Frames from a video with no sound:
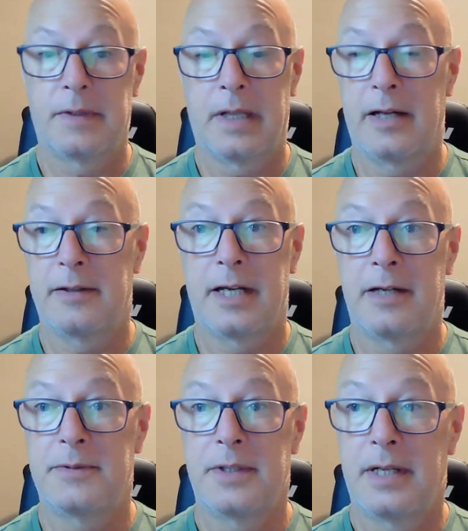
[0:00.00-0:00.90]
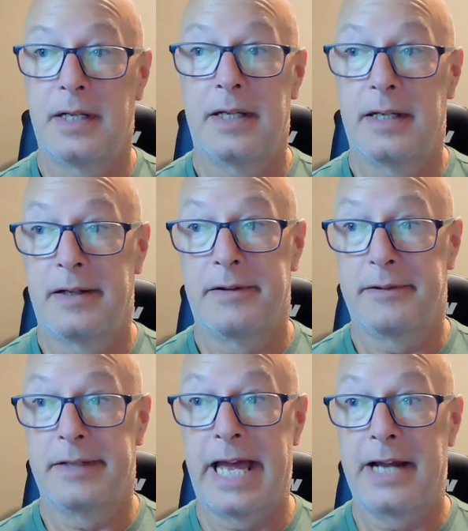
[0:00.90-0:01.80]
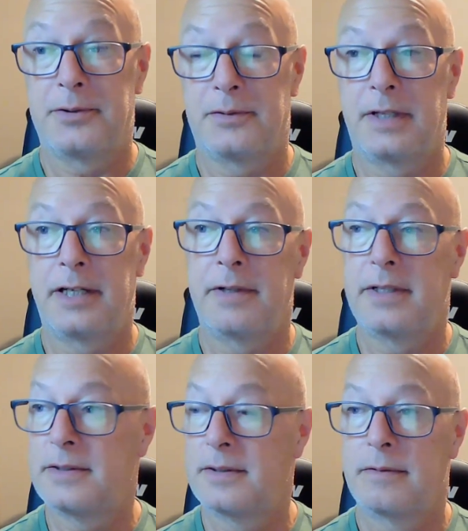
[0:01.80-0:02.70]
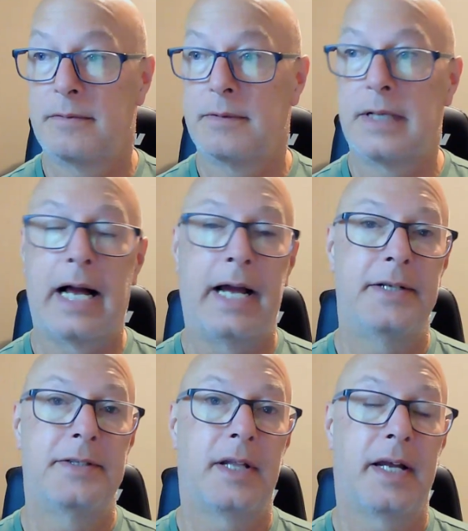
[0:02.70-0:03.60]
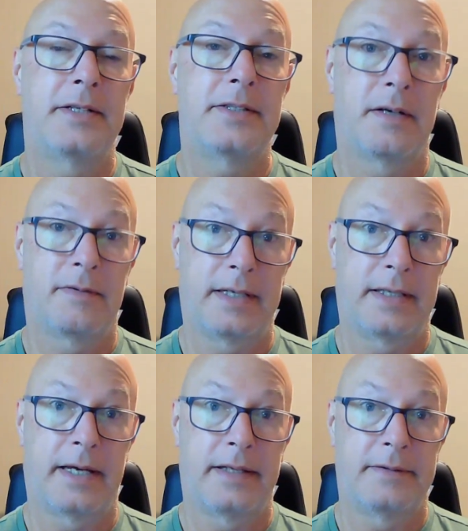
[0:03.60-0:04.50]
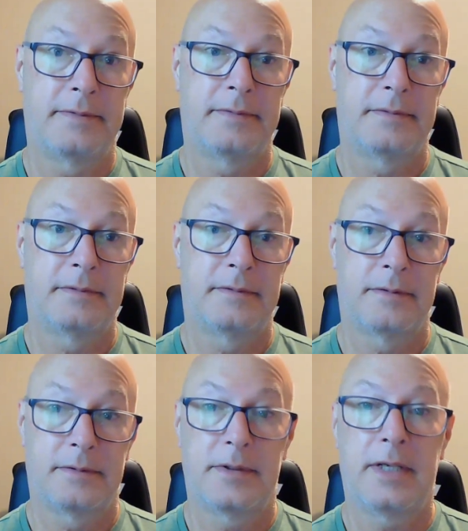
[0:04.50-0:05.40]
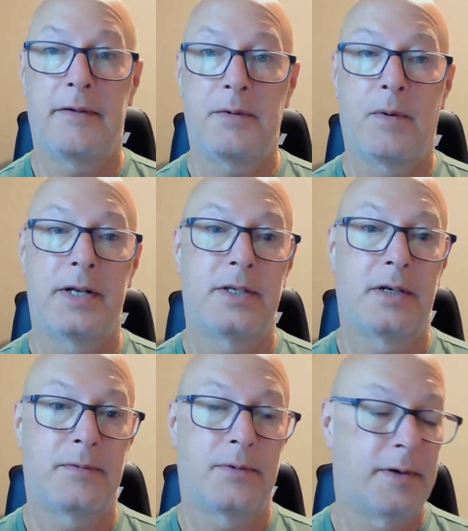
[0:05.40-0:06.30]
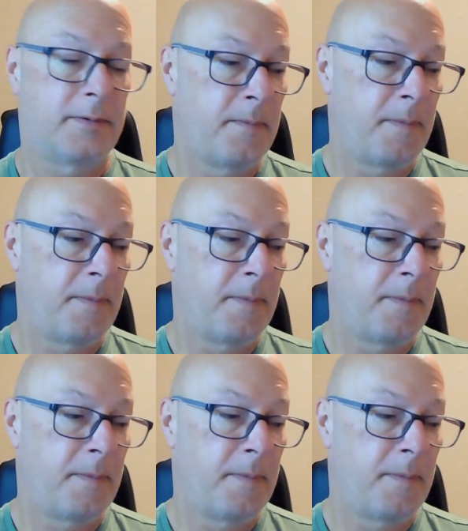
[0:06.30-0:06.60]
lot of times, natural flavorings hides a lot of stuff like that. You have to watch out for it.